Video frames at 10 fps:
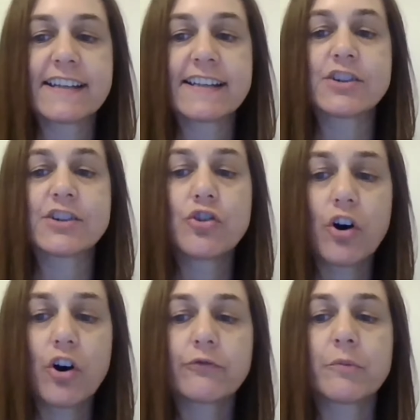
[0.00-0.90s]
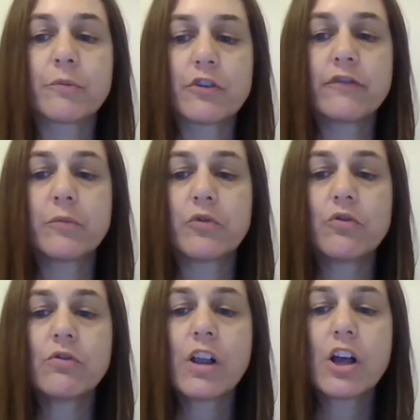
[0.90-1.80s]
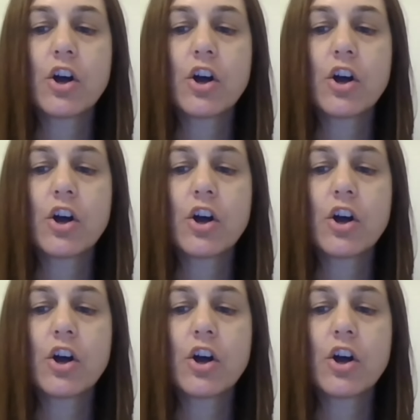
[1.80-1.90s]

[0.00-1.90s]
that's not removable,